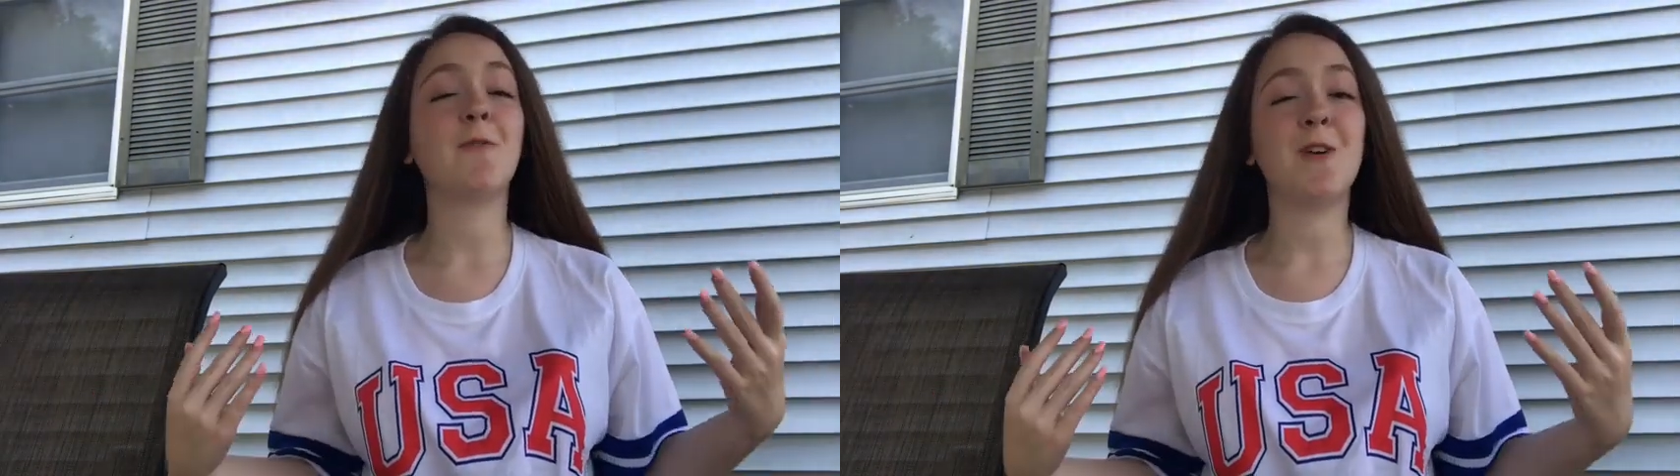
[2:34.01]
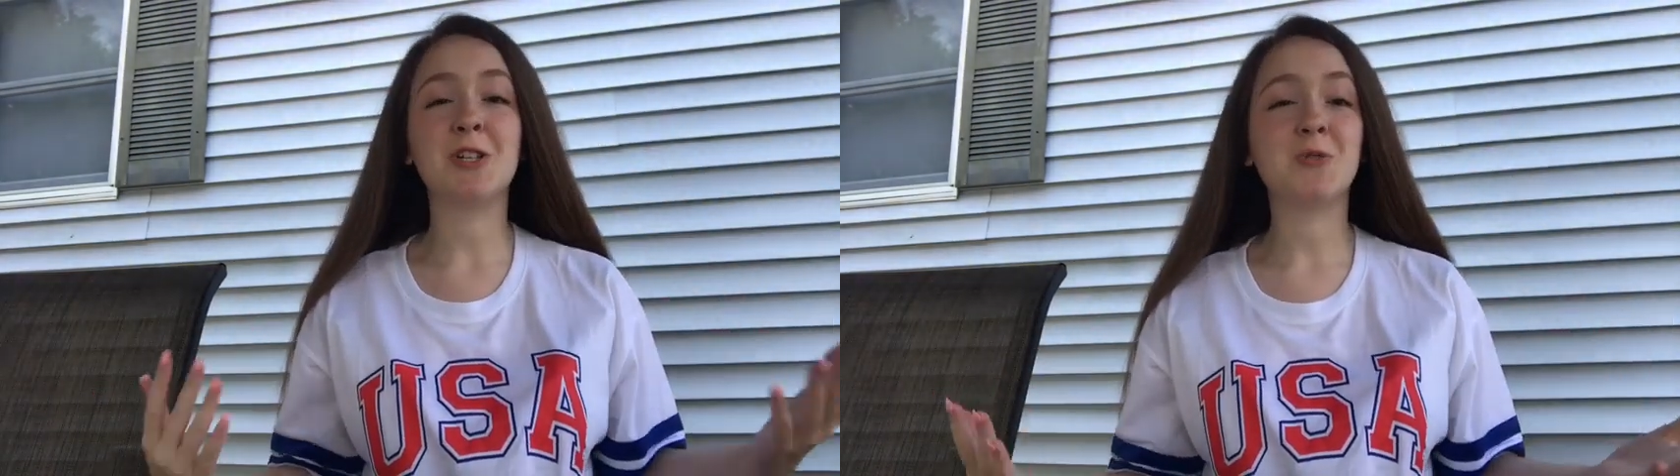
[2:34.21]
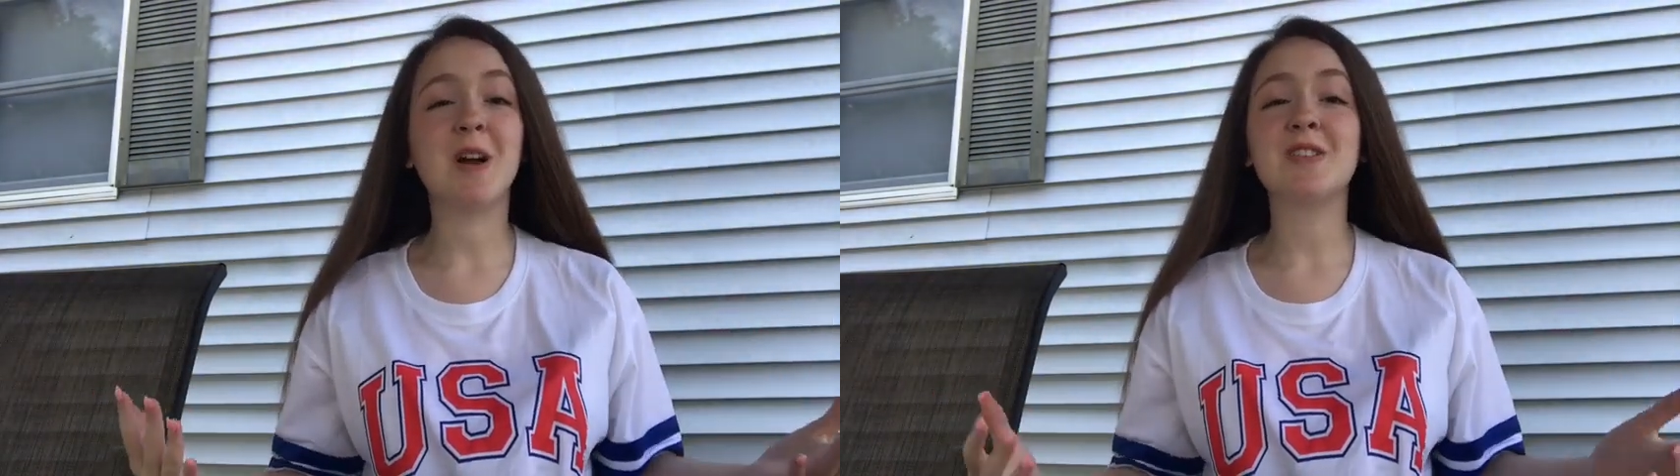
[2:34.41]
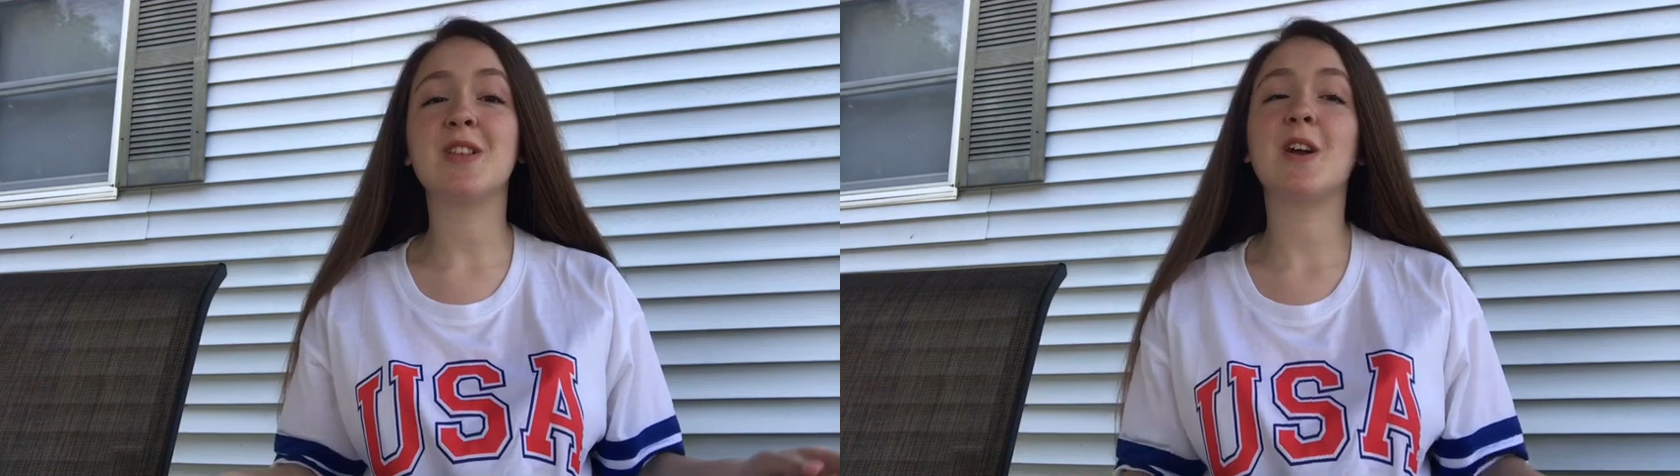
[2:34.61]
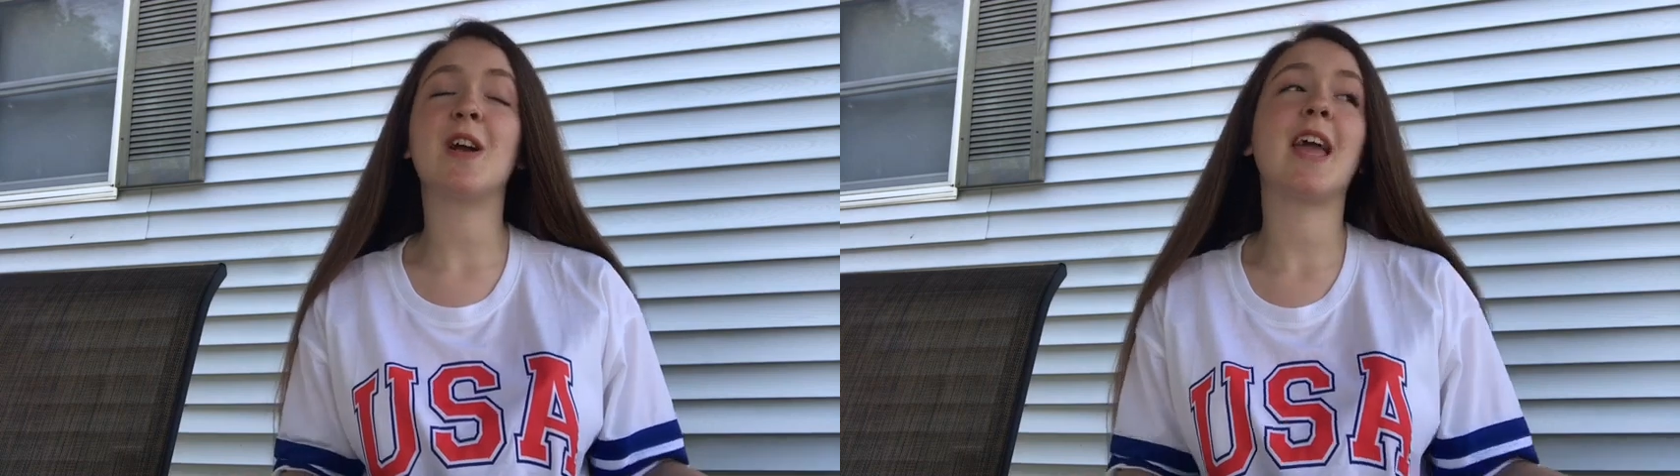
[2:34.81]
professional
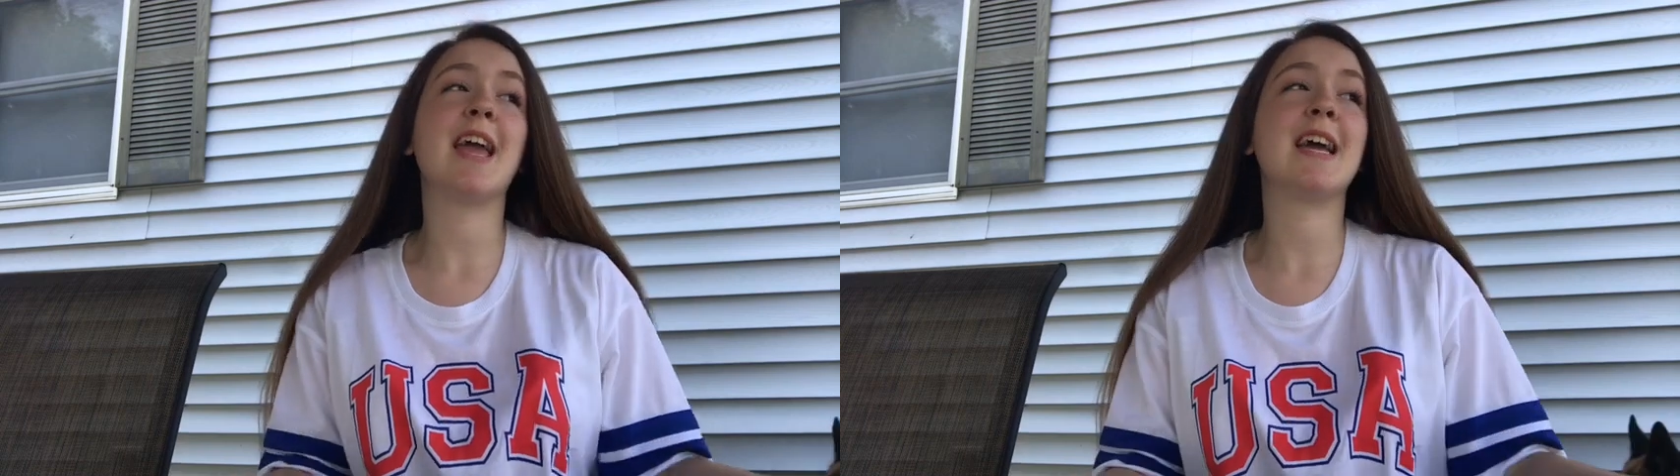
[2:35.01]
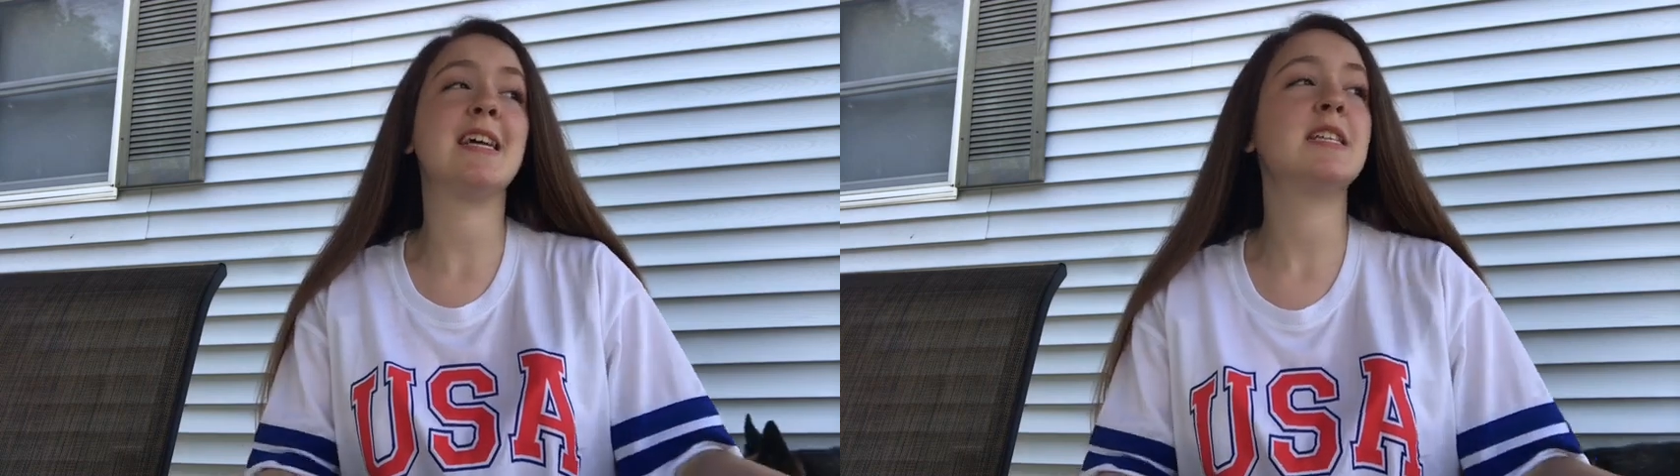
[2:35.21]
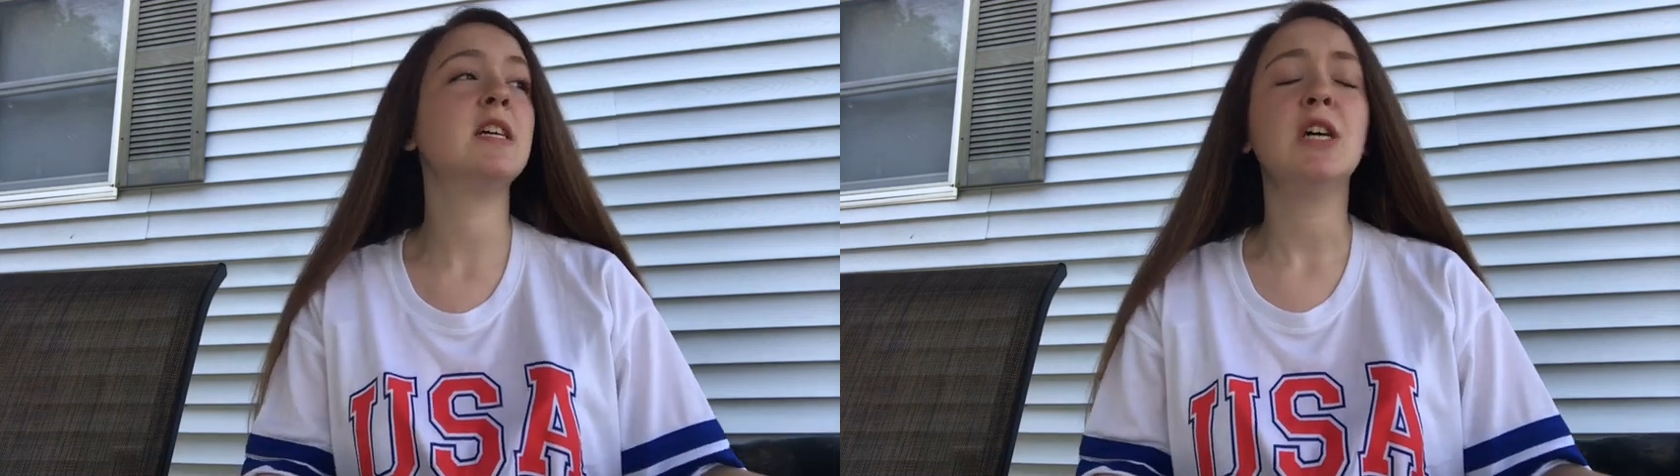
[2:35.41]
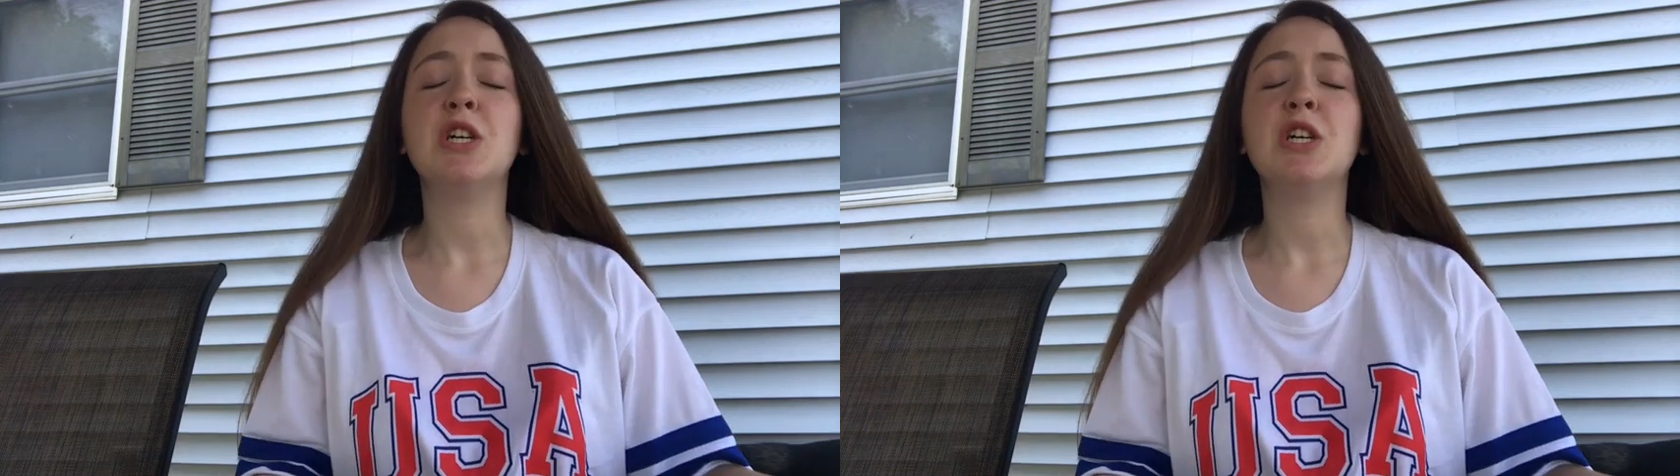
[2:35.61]
wrestler and